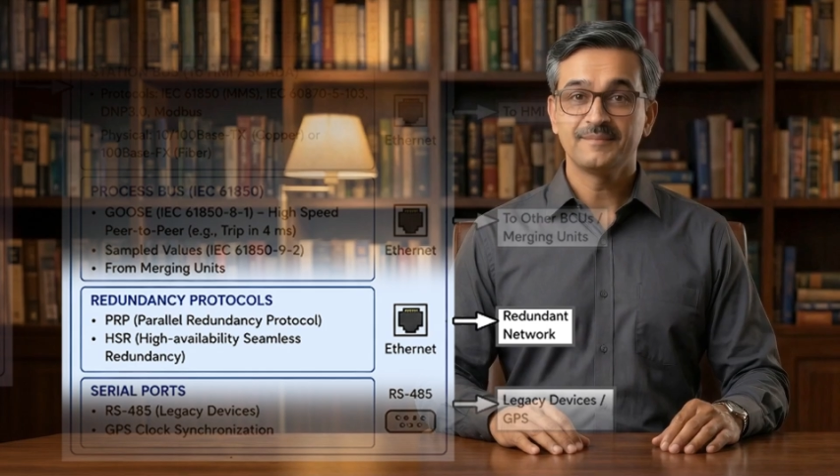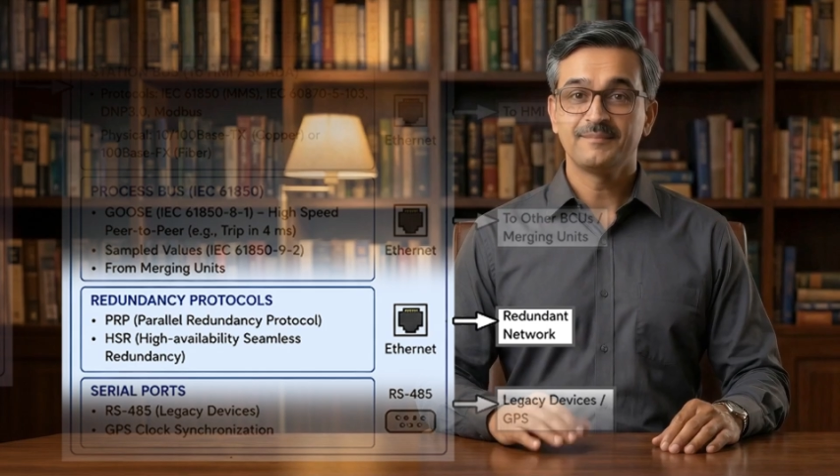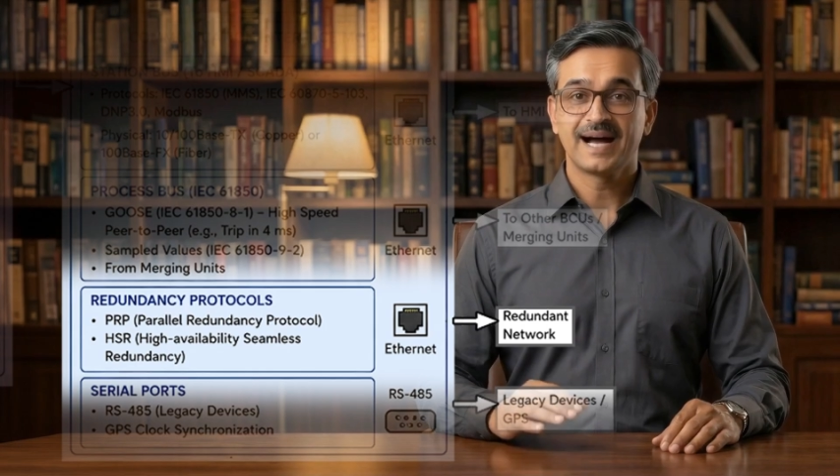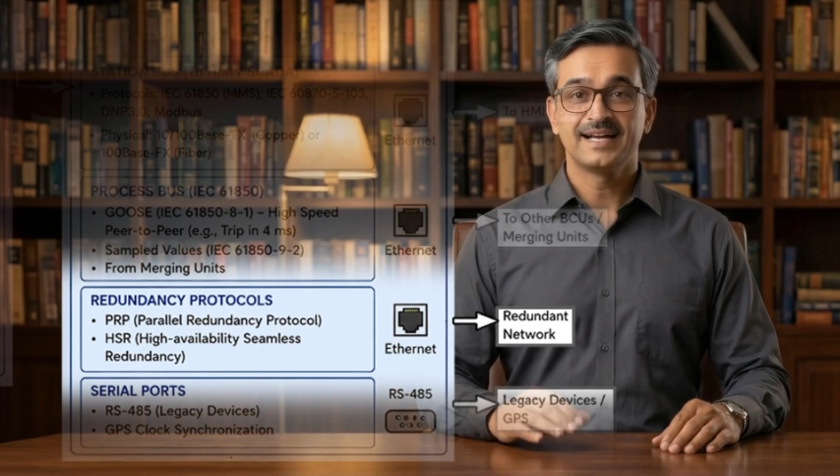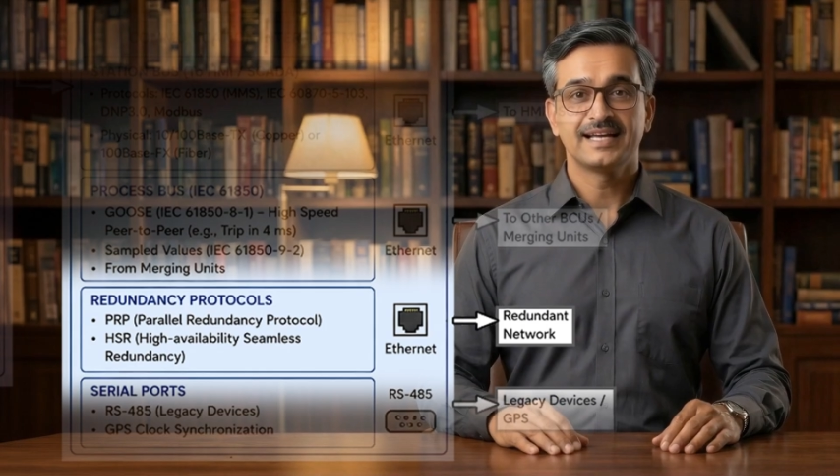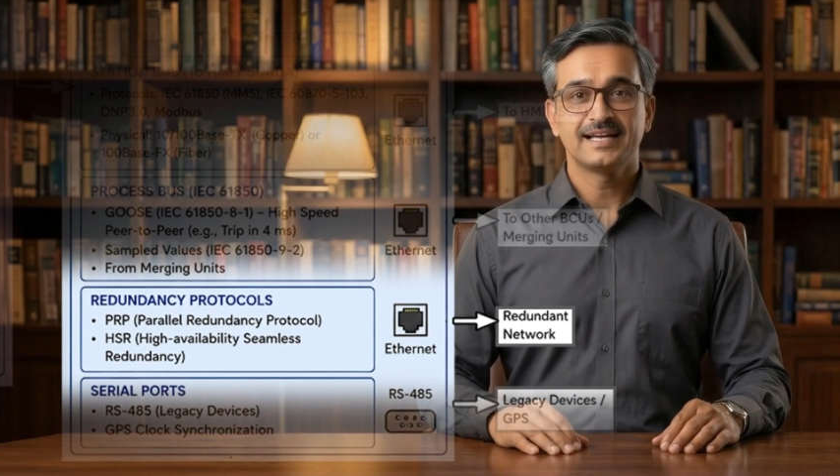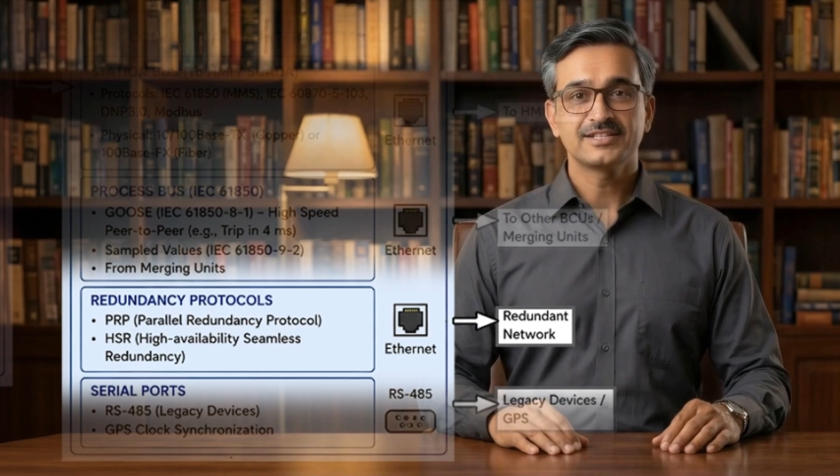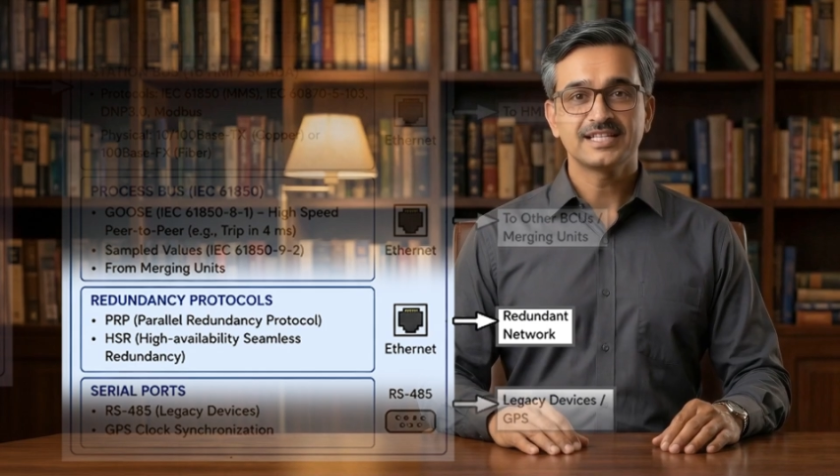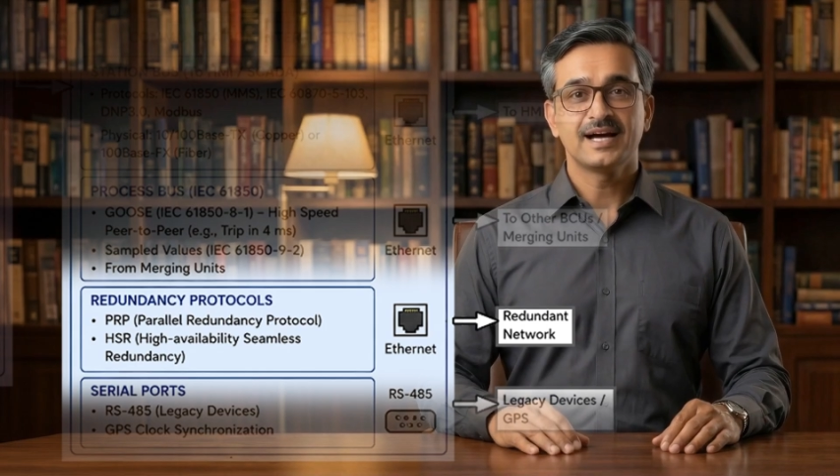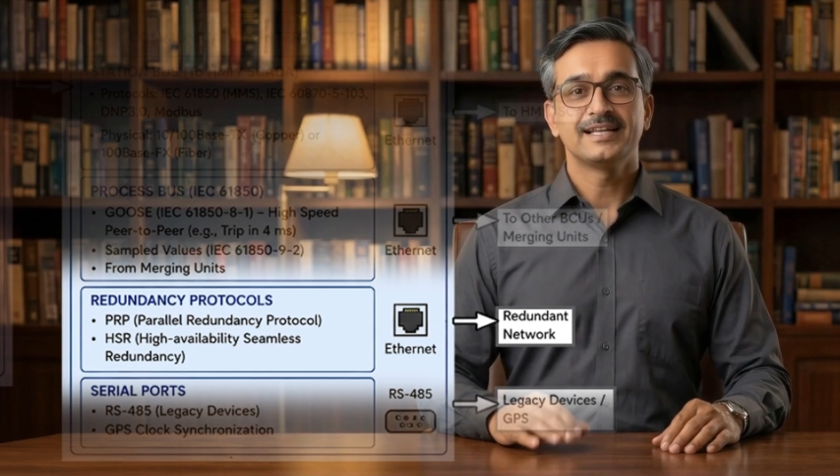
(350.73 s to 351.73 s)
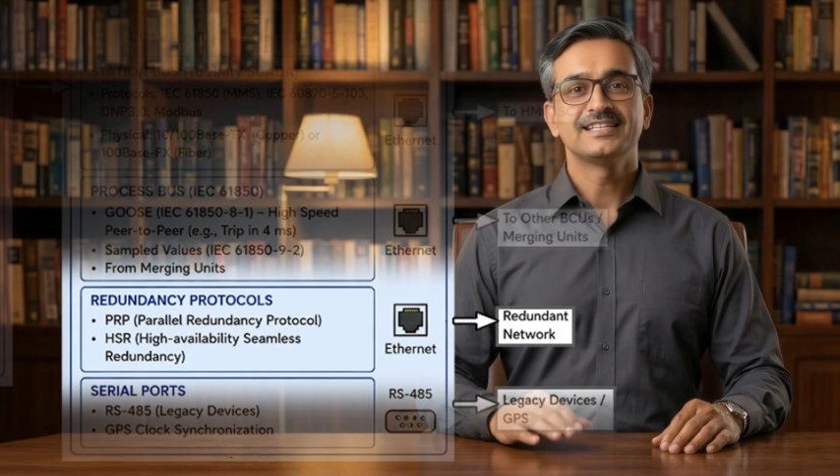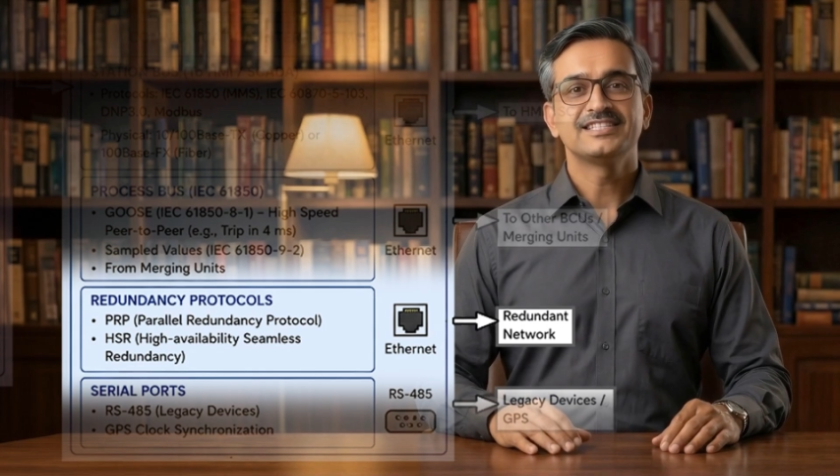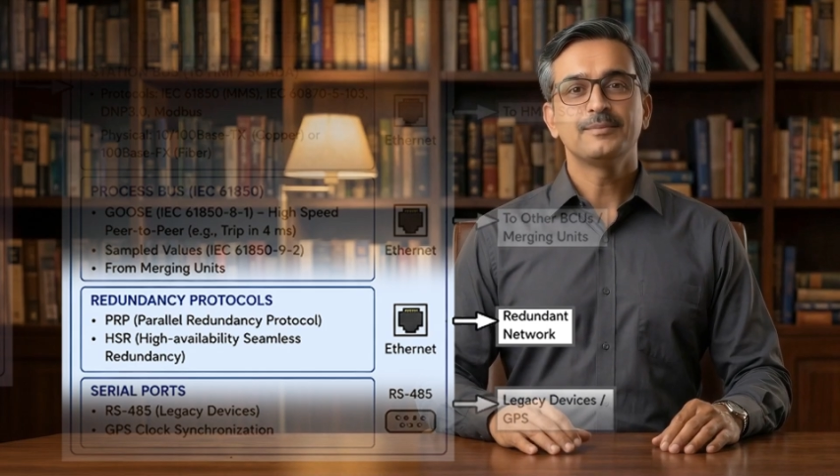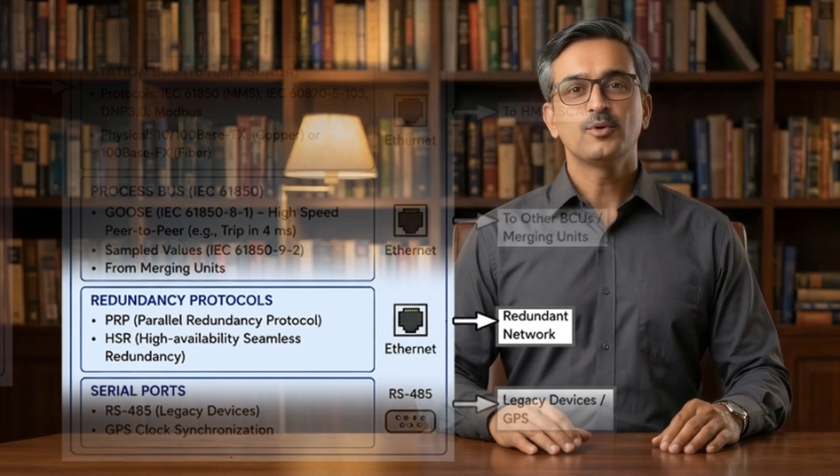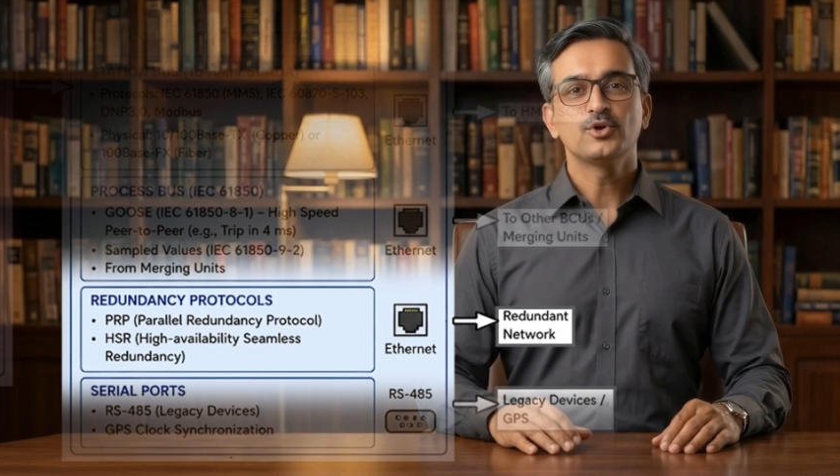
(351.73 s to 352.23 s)
Parallel
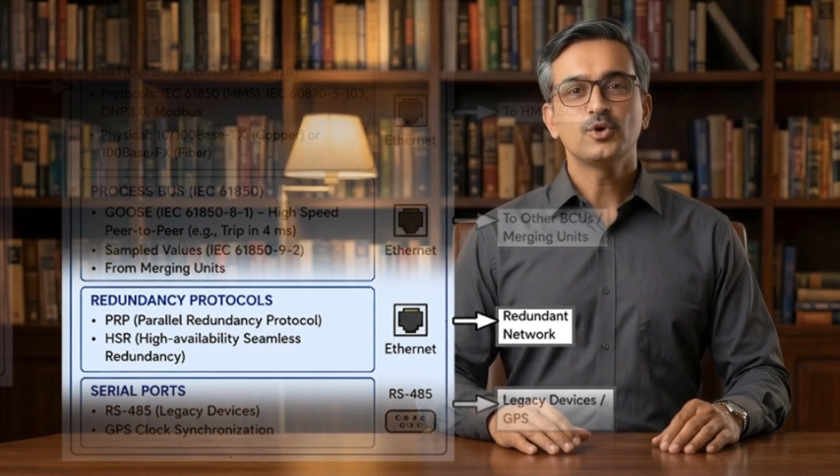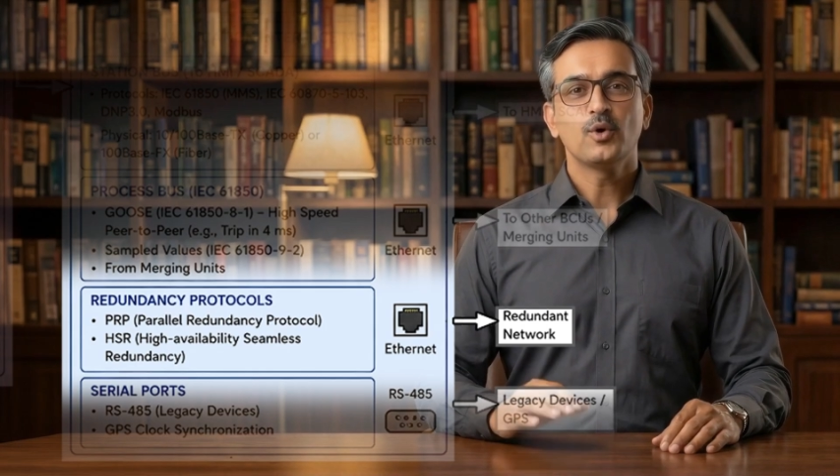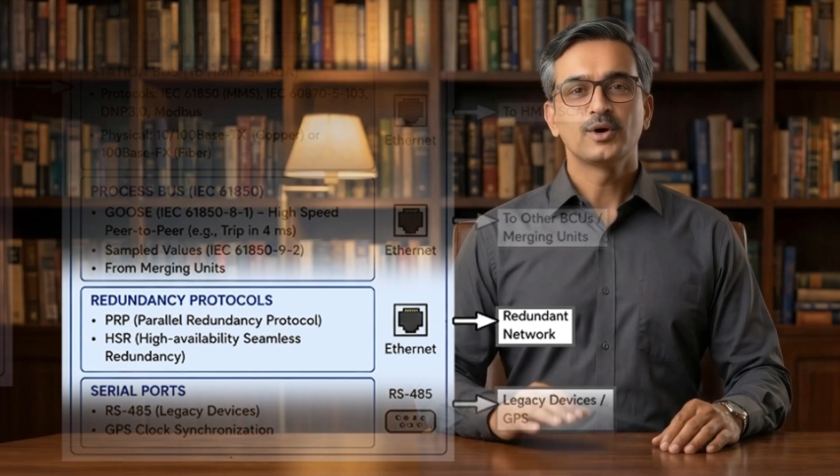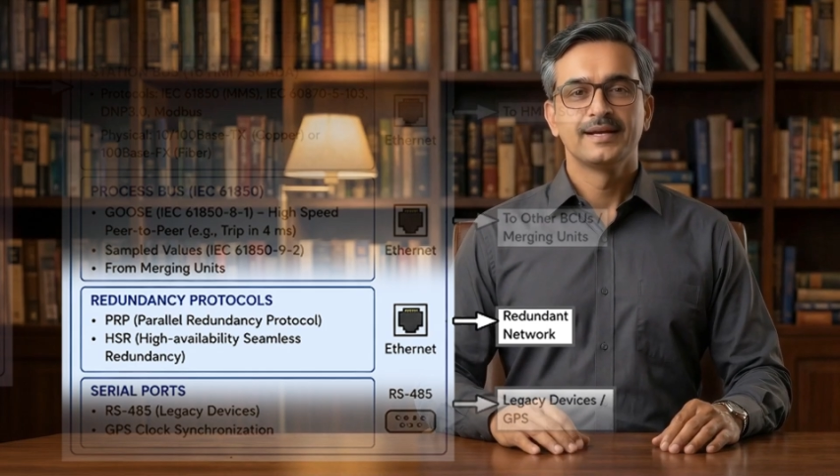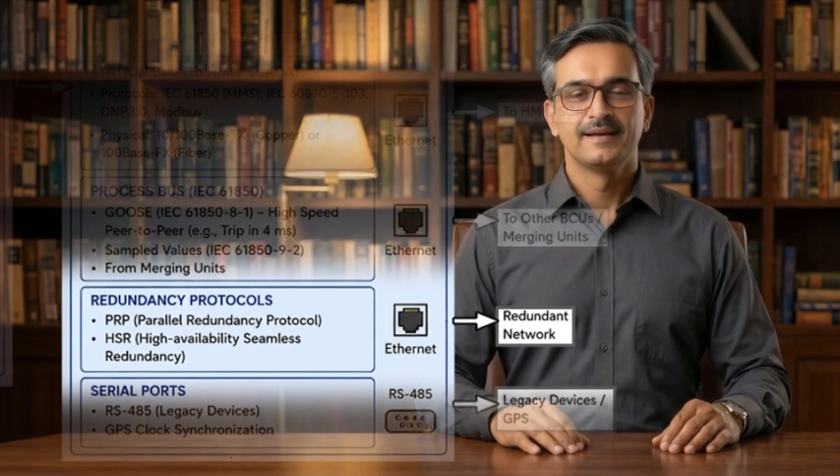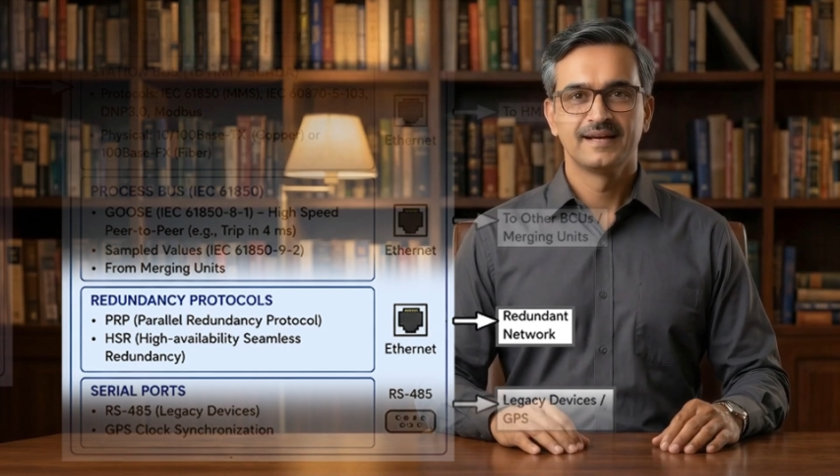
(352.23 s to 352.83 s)
Redundancy Protocol,